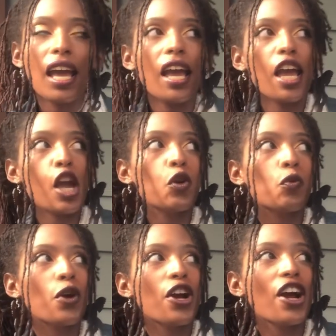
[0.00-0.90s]

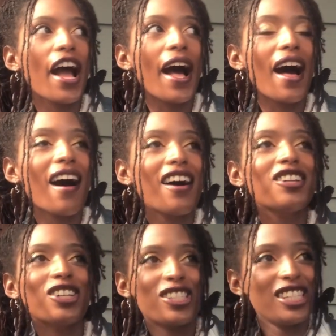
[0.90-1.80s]
And we're
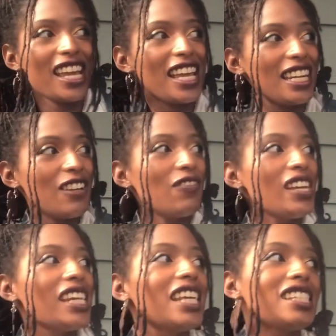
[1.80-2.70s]
understanding
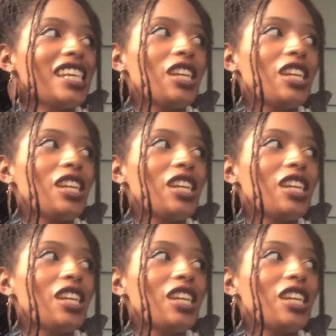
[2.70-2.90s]
Venus